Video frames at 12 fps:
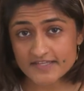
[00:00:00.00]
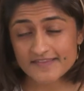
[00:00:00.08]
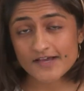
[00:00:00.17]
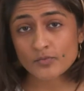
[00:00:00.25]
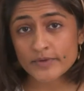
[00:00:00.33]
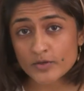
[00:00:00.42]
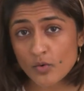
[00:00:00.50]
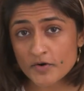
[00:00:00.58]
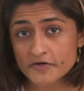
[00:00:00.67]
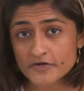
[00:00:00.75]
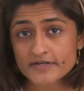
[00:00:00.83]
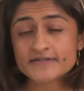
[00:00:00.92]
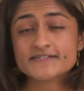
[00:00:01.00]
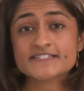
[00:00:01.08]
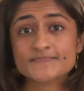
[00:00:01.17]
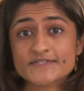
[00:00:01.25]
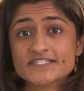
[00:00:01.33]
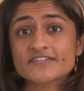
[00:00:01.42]
that we order in a
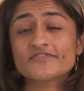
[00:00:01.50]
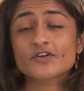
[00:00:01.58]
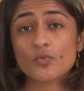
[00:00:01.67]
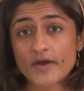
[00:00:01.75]
specific